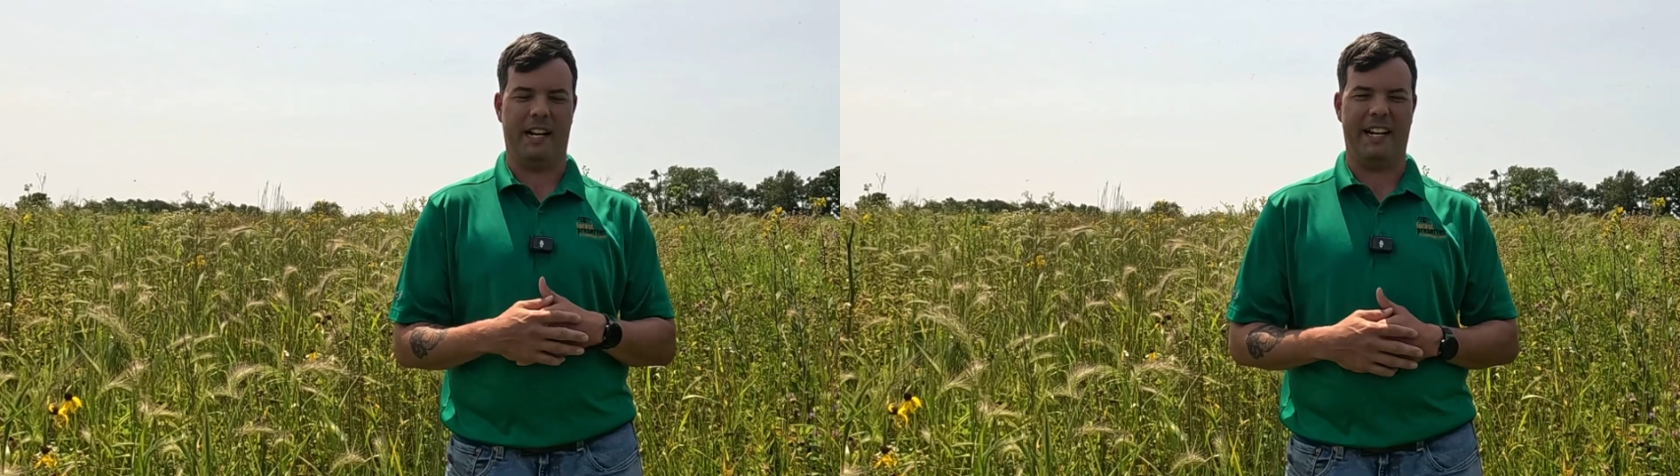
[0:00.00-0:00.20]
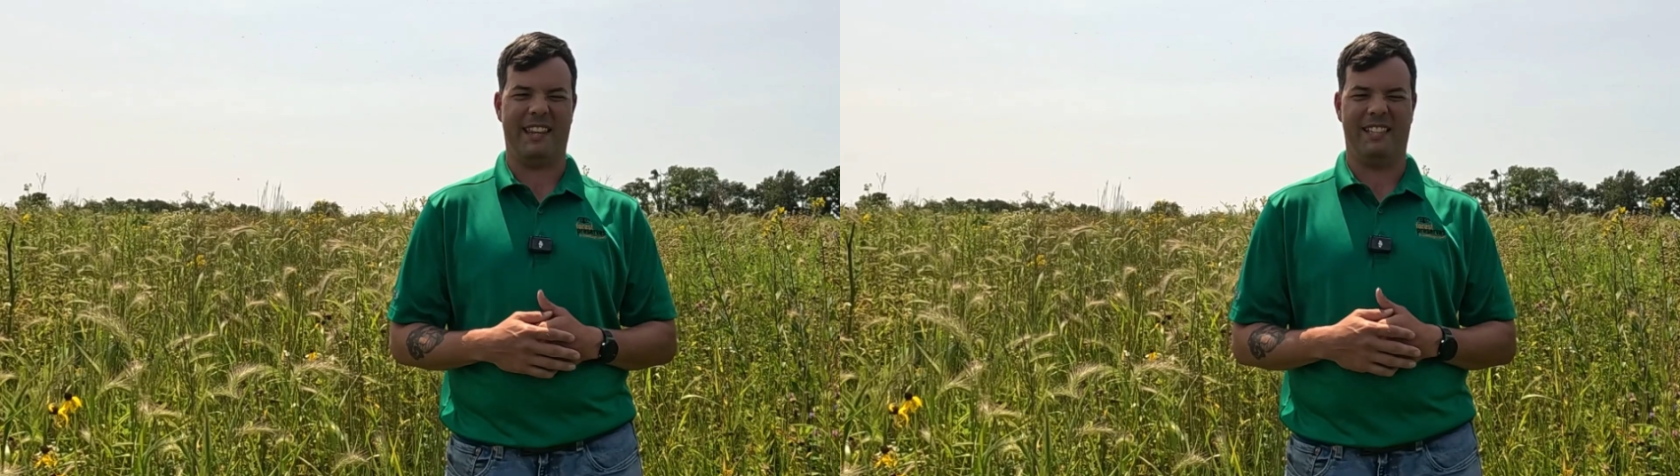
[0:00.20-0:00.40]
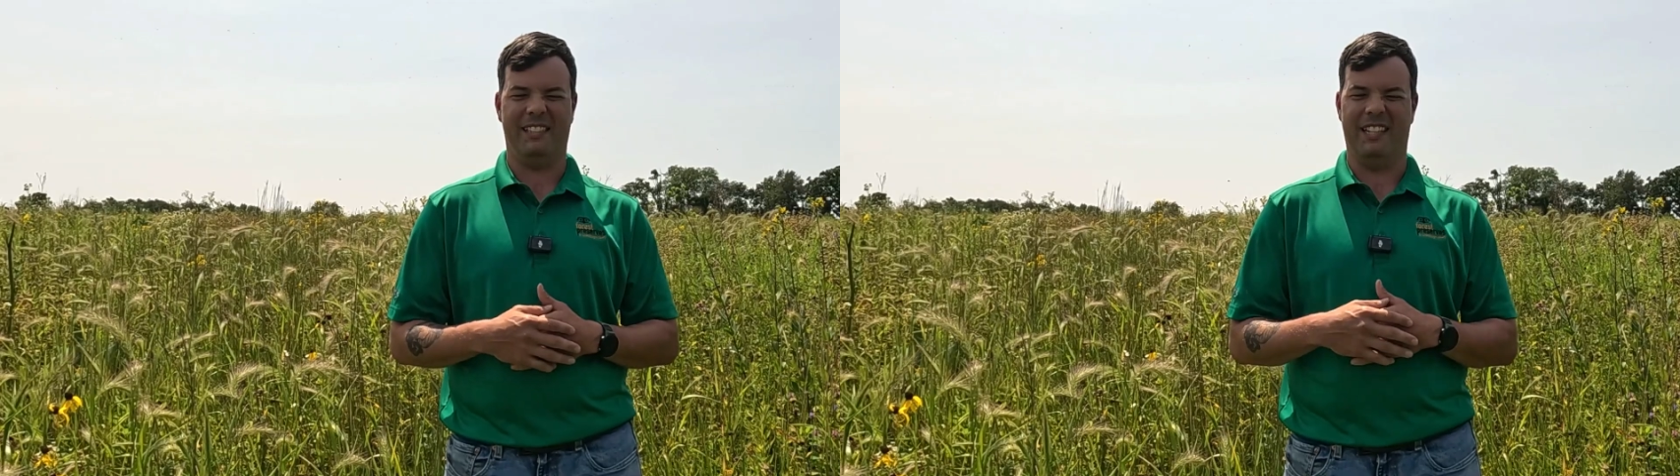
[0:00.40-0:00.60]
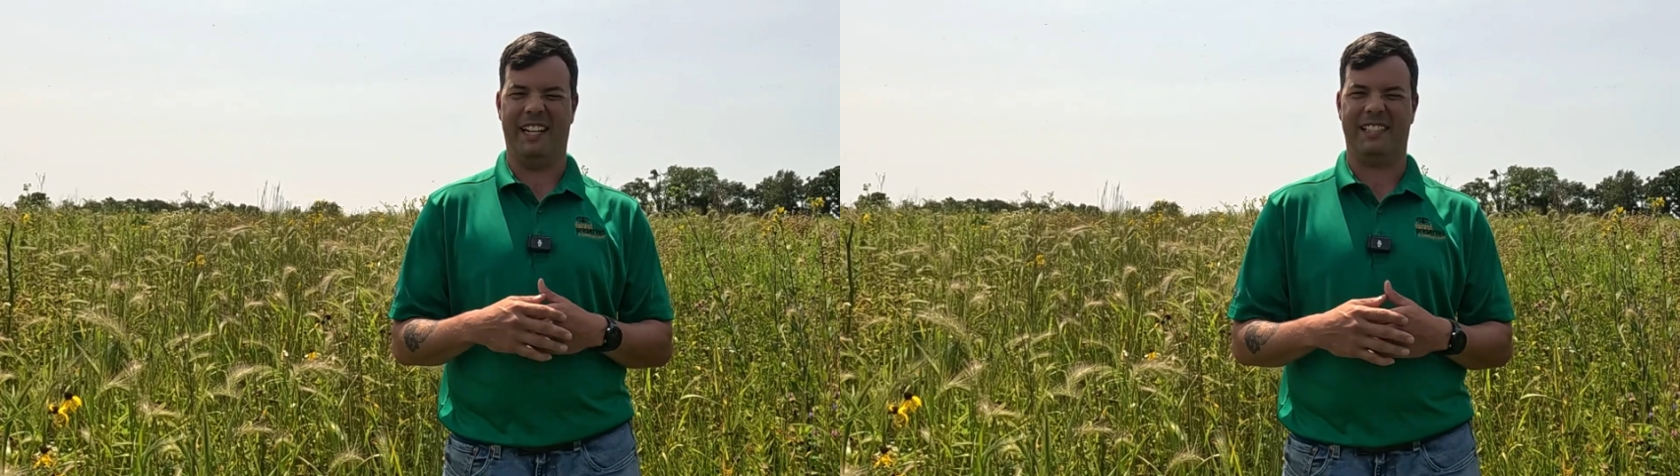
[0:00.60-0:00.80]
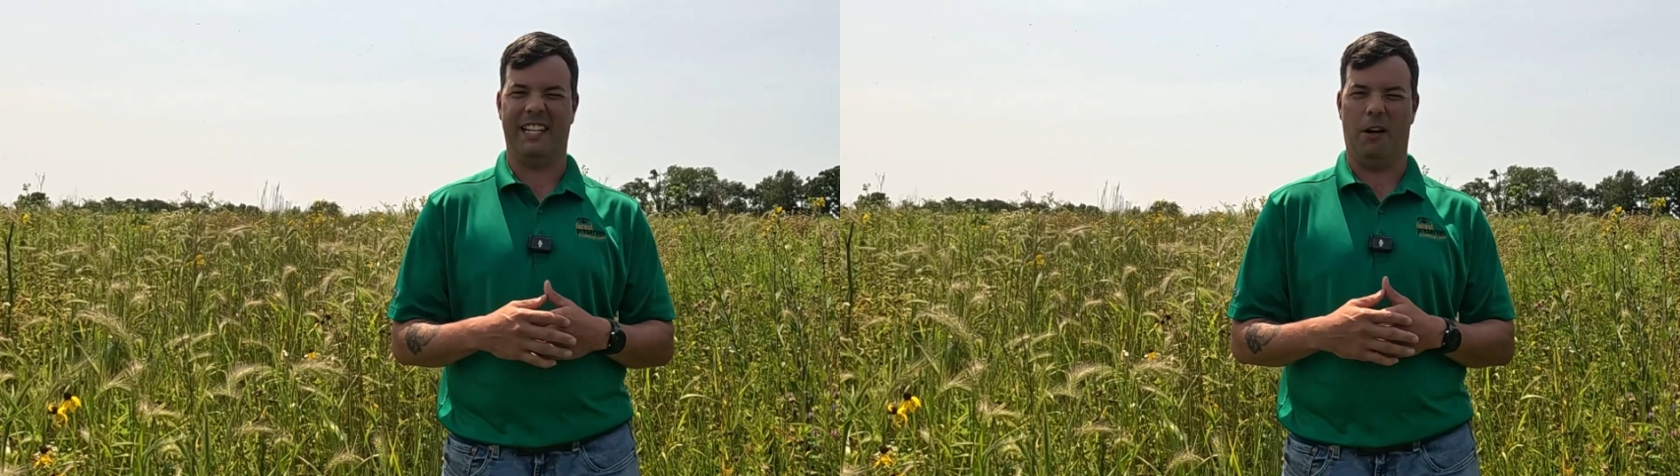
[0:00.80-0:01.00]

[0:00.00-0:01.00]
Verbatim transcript: nice, nice